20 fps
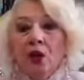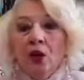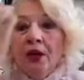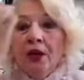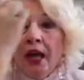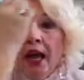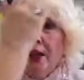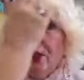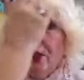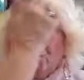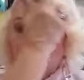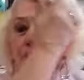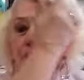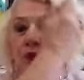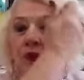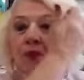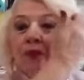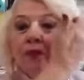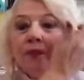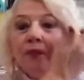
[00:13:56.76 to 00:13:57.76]
look at
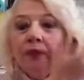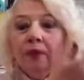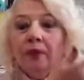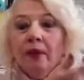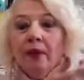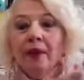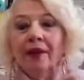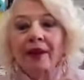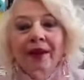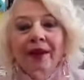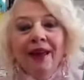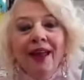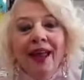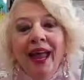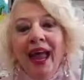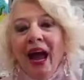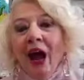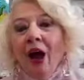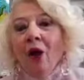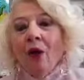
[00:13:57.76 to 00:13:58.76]
you.
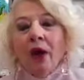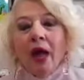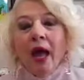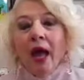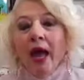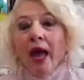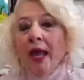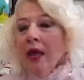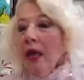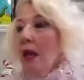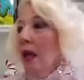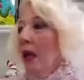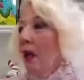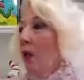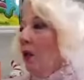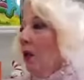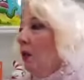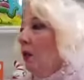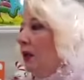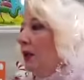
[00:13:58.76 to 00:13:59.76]
Okay.
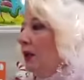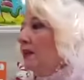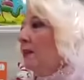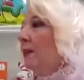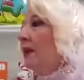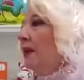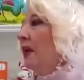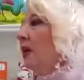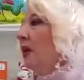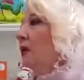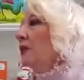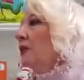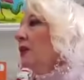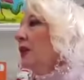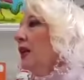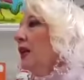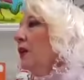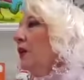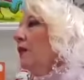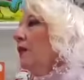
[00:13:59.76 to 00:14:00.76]
What does somebody else
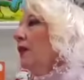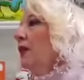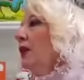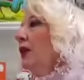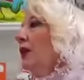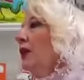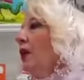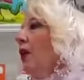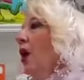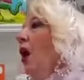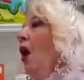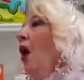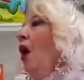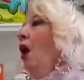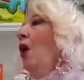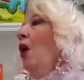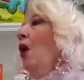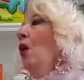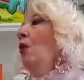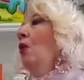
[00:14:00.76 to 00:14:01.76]
think over here?
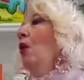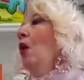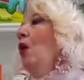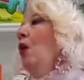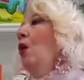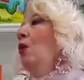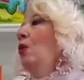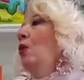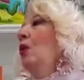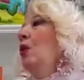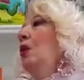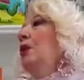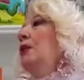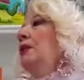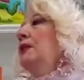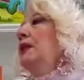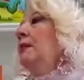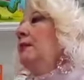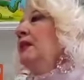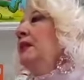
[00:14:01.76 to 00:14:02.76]
Oh,
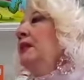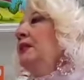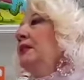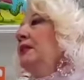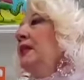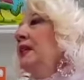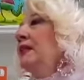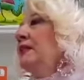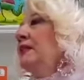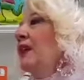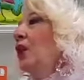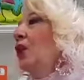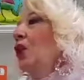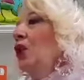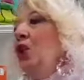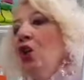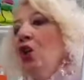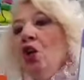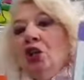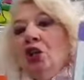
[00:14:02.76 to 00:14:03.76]
somebody says they
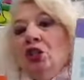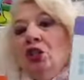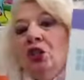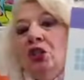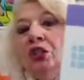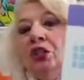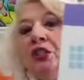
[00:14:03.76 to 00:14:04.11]
look to